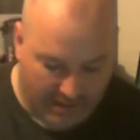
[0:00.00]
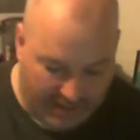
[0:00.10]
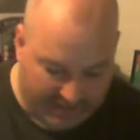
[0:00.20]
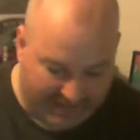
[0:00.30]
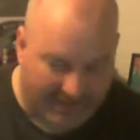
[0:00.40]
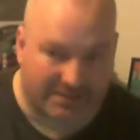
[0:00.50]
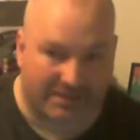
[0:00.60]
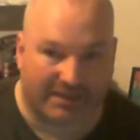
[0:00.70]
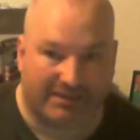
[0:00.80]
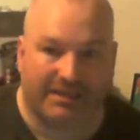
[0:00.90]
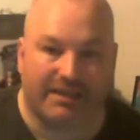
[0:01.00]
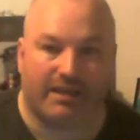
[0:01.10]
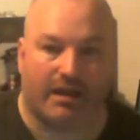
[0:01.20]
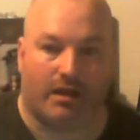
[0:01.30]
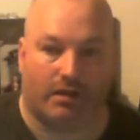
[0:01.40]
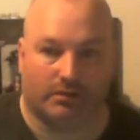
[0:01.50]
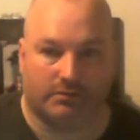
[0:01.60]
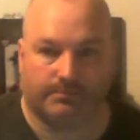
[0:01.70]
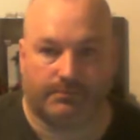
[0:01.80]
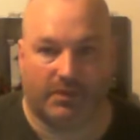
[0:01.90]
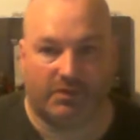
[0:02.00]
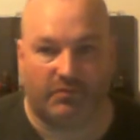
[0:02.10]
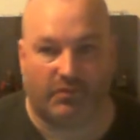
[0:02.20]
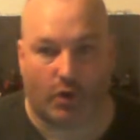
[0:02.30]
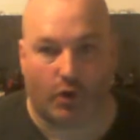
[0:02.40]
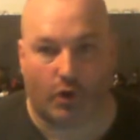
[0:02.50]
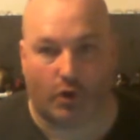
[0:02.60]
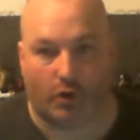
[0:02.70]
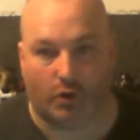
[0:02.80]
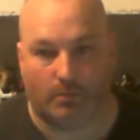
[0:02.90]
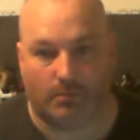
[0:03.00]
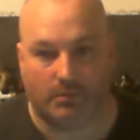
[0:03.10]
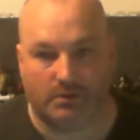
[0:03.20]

it's actually a decal from